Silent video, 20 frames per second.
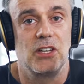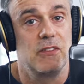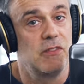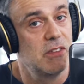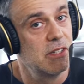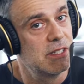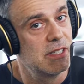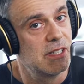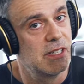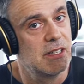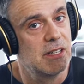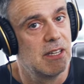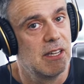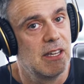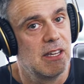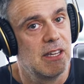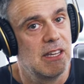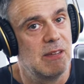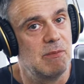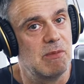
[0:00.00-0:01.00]
If you did,
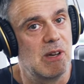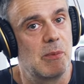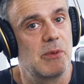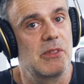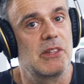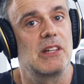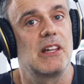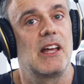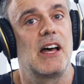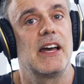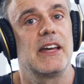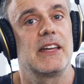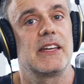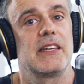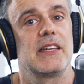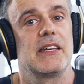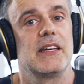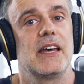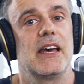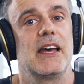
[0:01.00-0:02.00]
hit me up with a
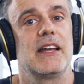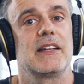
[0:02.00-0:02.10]
like